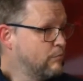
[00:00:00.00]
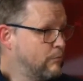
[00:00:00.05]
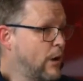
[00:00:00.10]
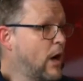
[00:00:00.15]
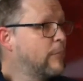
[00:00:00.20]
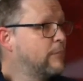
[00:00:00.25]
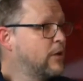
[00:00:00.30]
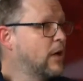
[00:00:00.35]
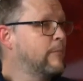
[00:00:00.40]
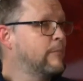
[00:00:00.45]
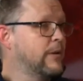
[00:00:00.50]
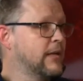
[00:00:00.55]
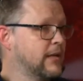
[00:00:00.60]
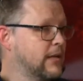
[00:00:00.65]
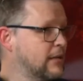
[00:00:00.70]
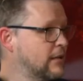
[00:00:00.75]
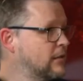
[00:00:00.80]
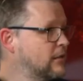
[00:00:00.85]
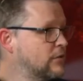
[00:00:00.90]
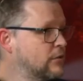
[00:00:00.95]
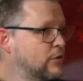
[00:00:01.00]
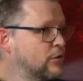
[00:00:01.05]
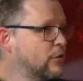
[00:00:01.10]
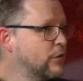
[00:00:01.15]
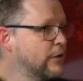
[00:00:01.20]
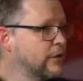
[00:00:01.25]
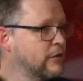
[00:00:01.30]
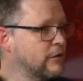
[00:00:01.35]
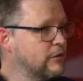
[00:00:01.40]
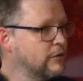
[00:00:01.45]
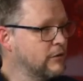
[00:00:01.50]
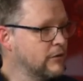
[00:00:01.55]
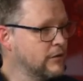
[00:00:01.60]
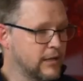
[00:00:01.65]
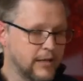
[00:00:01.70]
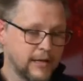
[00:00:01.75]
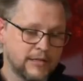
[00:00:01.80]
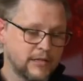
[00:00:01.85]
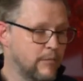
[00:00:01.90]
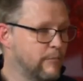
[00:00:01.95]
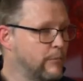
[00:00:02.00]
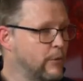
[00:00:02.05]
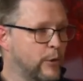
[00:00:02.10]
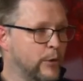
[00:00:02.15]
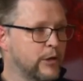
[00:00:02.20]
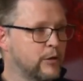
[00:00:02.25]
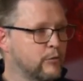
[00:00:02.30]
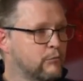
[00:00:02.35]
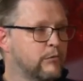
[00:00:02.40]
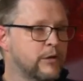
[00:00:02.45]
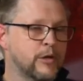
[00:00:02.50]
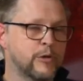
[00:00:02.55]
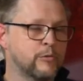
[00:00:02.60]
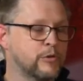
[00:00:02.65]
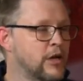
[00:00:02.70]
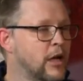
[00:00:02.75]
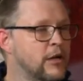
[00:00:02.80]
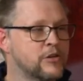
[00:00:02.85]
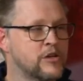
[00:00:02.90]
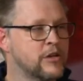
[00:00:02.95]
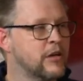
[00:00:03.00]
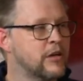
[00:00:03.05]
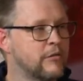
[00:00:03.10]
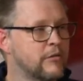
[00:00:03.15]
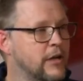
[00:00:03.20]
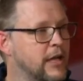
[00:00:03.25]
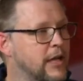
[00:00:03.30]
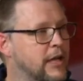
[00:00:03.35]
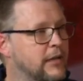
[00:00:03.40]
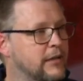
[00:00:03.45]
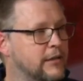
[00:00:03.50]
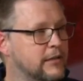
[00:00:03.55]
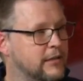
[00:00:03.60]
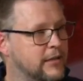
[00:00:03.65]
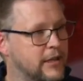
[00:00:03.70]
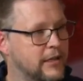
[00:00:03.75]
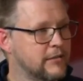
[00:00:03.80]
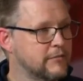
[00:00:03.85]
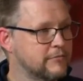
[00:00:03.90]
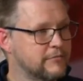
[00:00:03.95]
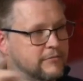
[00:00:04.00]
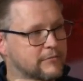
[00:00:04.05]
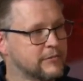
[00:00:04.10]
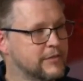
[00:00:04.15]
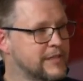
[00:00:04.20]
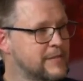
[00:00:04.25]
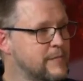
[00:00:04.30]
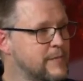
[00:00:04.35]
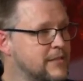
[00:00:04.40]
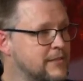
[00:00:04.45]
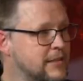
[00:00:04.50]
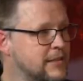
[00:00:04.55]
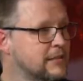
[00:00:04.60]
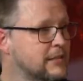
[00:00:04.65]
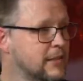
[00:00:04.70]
popped up at a tutorial at some point when you were dodging a grenade and kind of dismissed it.